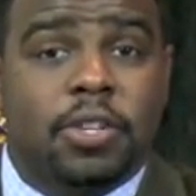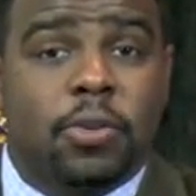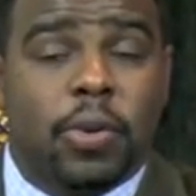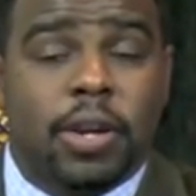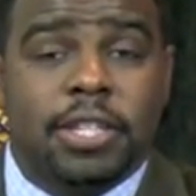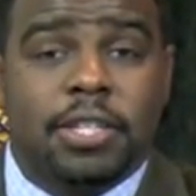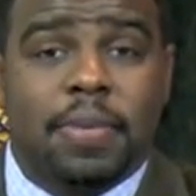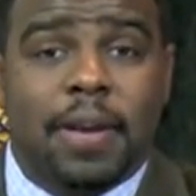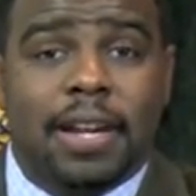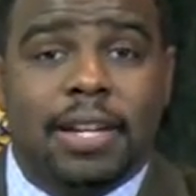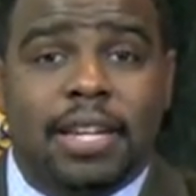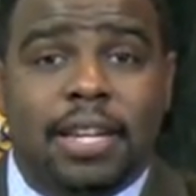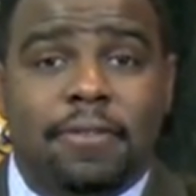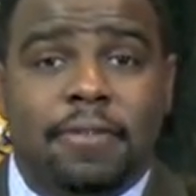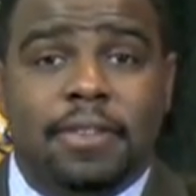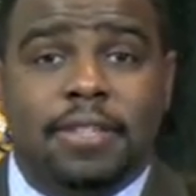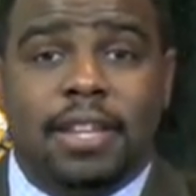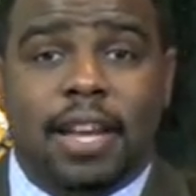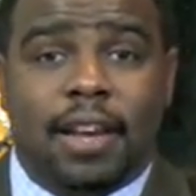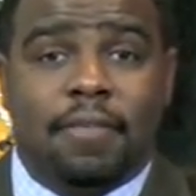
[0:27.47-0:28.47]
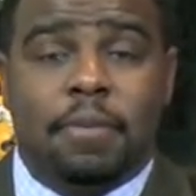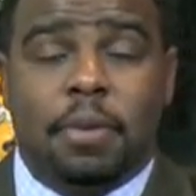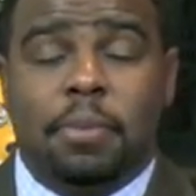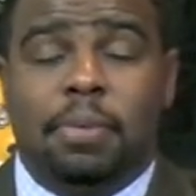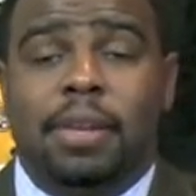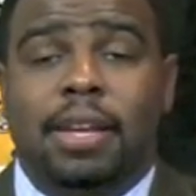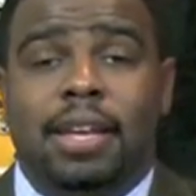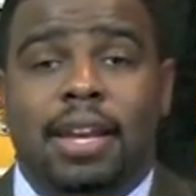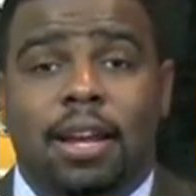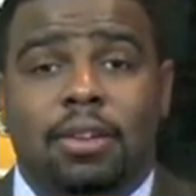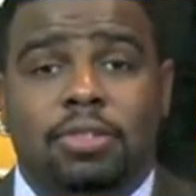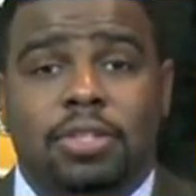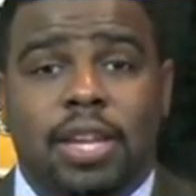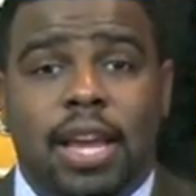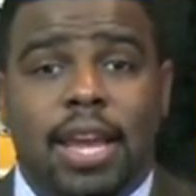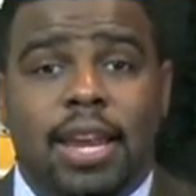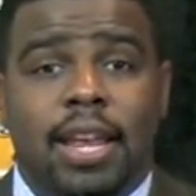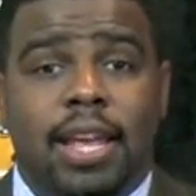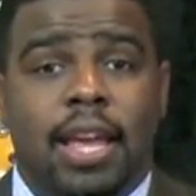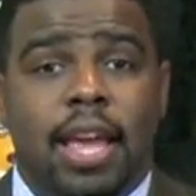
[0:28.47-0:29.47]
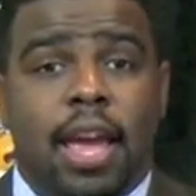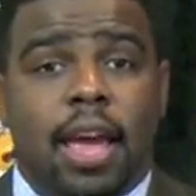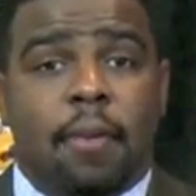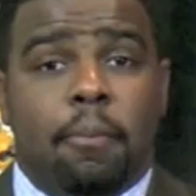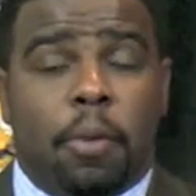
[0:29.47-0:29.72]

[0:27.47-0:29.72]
The Razorback defense have been playing outstanding,